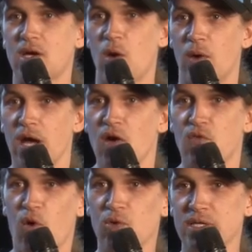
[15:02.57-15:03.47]
coke,
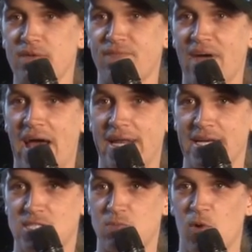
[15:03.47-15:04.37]
rolling
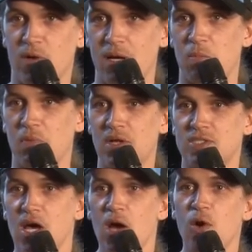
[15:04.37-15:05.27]
fatties, smoking
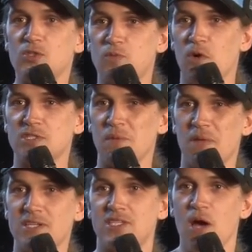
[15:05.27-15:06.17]
blunts. Who smokes the
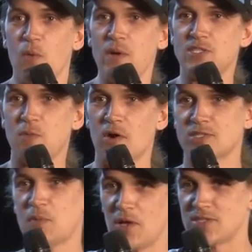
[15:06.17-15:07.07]
blunts? We
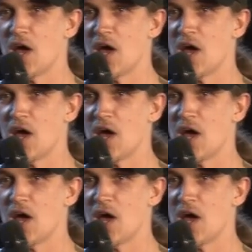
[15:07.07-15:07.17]
smokes smoke